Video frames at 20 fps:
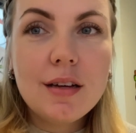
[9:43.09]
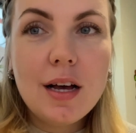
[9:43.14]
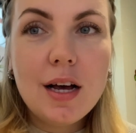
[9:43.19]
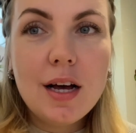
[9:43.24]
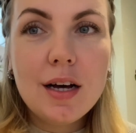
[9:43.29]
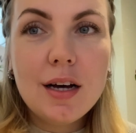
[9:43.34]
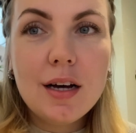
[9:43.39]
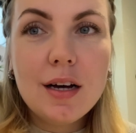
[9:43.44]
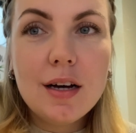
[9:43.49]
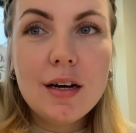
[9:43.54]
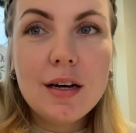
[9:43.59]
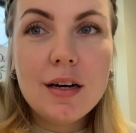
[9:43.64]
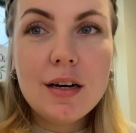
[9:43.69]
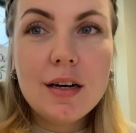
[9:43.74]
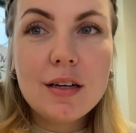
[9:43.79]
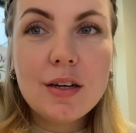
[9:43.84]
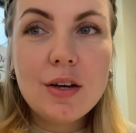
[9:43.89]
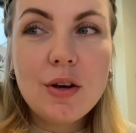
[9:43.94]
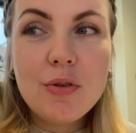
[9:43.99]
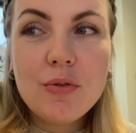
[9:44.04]

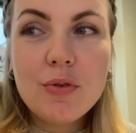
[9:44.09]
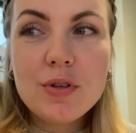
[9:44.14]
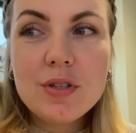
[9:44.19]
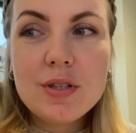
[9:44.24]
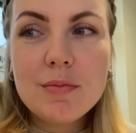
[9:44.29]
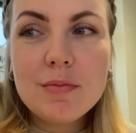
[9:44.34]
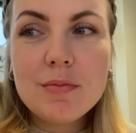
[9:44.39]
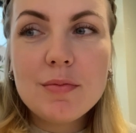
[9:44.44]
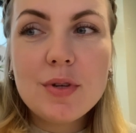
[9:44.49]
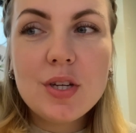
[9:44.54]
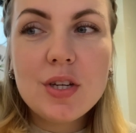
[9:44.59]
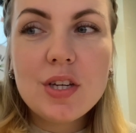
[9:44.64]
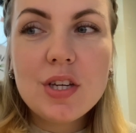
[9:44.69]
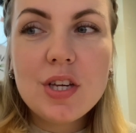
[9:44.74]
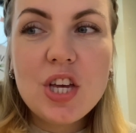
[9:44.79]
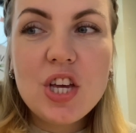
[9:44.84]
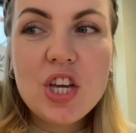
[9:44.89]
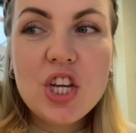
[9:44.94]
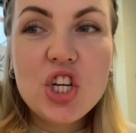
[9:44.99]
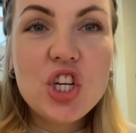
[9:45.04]
uh, go through some
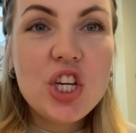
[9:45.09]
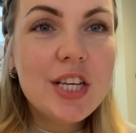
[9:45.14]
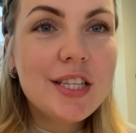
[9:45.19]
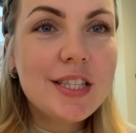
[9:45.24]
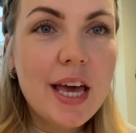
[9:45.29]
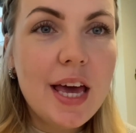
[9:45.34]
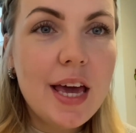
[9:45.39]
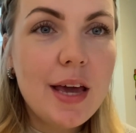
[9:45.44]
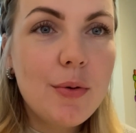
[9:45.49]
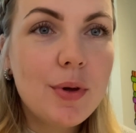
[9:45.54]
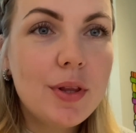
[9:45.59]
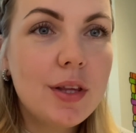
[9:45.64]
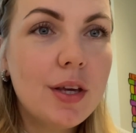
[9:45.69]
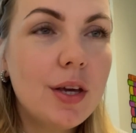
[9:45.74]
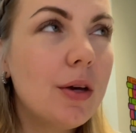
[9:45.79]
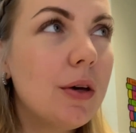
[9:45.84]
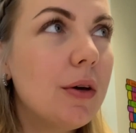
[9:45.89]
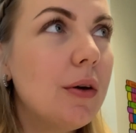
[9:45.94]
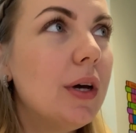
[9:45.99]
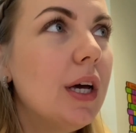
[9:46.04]
shizay with
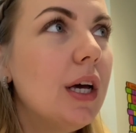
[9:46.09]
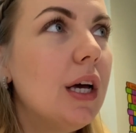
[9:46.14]
you.